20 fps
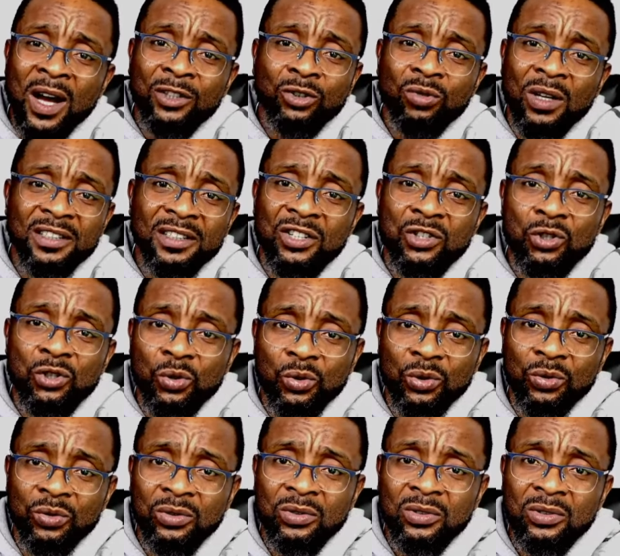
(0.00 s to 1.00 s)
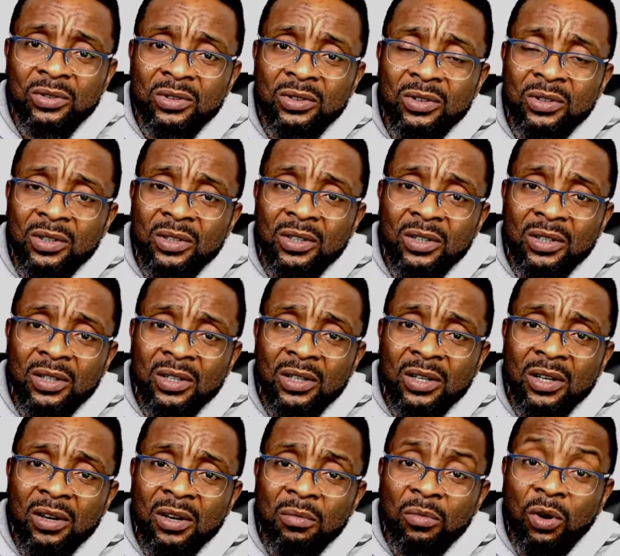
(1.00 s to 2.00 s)
22.
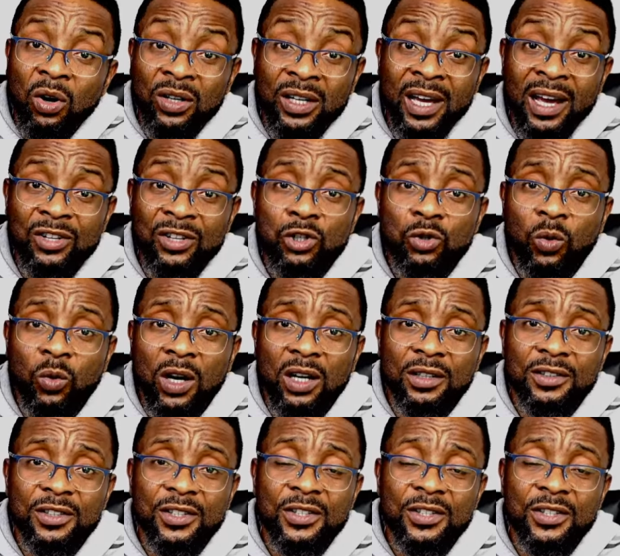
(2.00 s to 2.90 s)
But guess what?